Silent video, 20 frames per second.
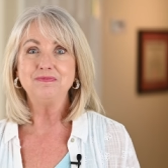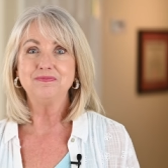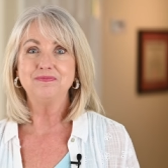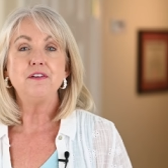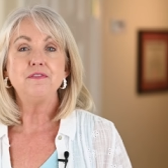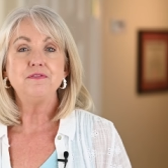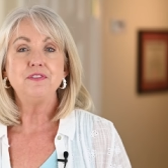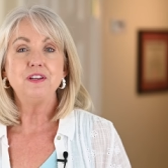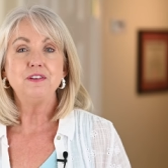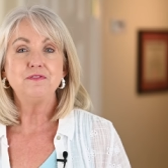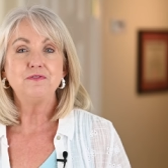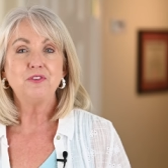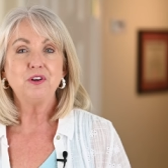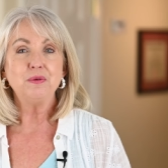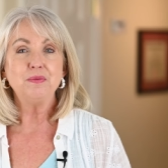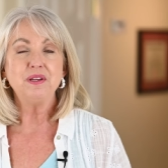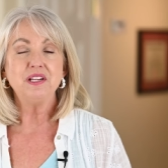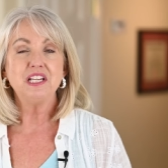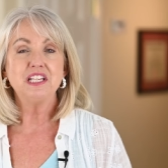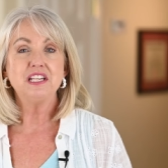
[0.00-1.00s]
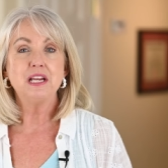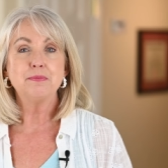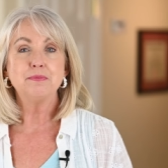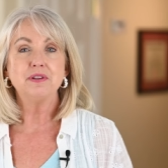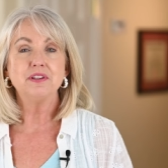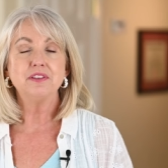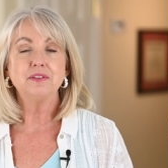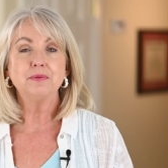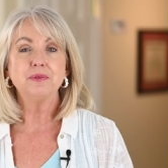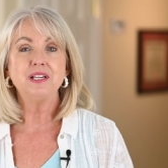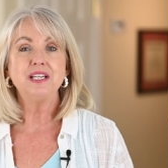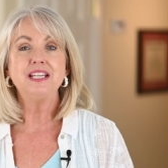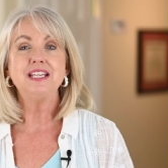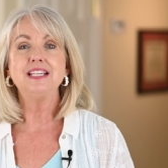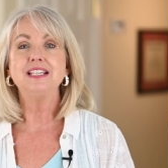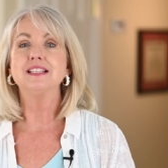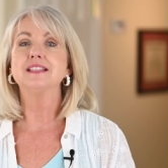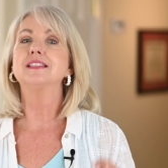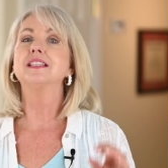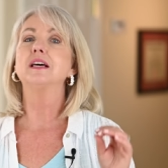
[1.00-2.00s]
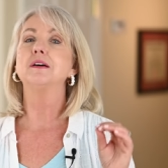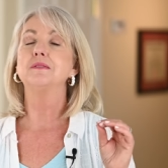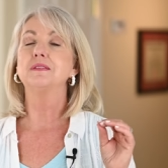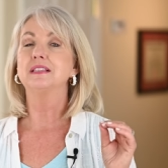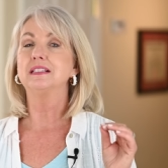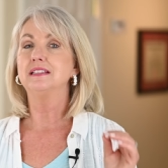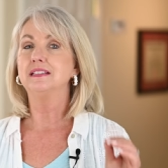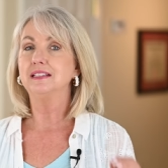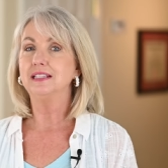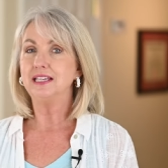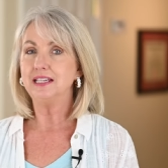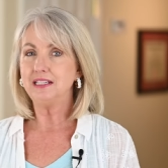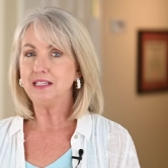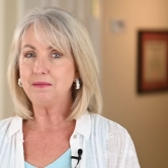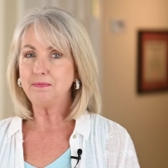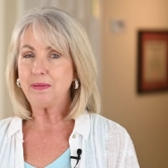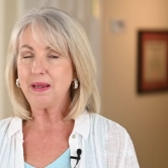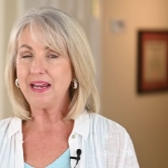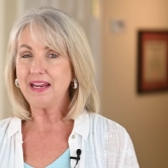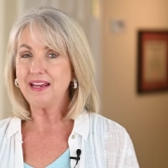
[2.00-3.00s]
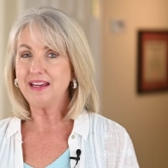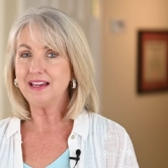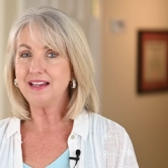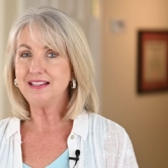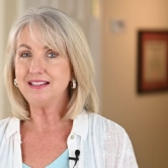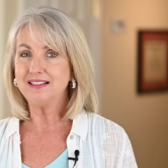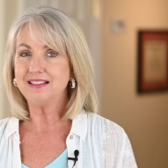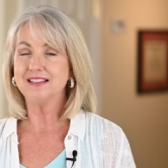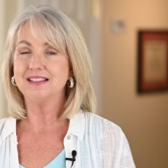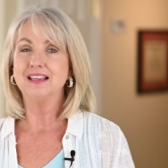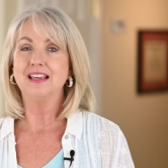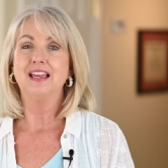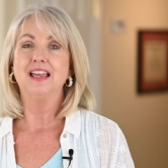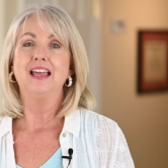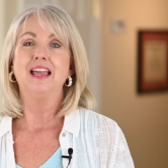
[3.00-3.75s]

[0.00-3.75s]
Outfit formula number three is those linen pants